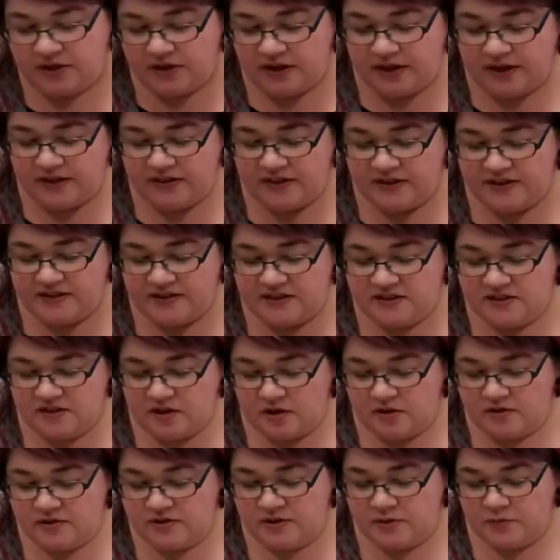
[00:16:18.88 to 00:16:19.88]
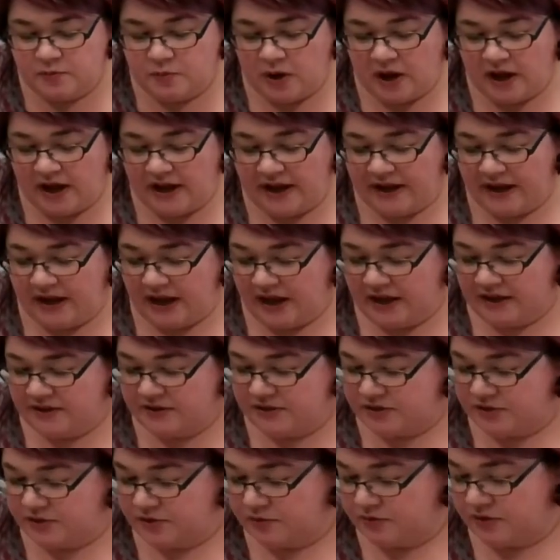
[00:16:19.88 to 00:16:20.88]
And this is also why I
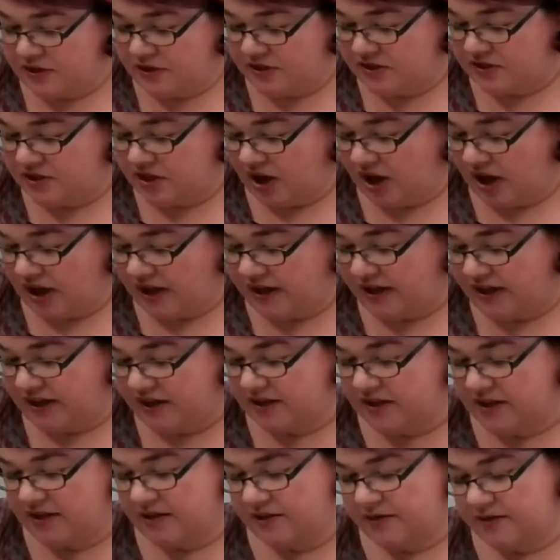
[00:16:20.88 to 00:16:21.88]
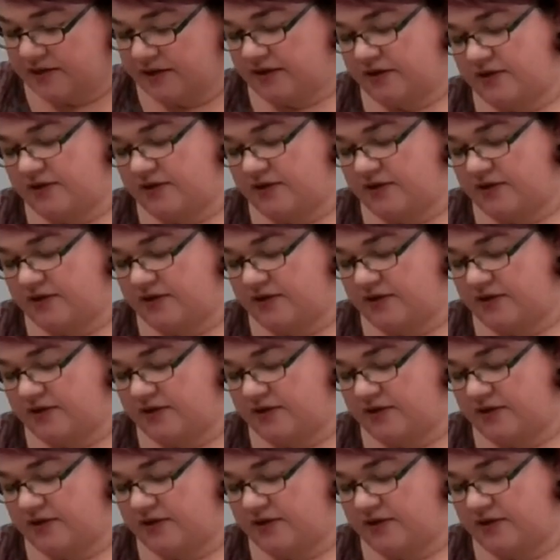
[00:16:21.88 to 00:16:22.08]
do the dotted,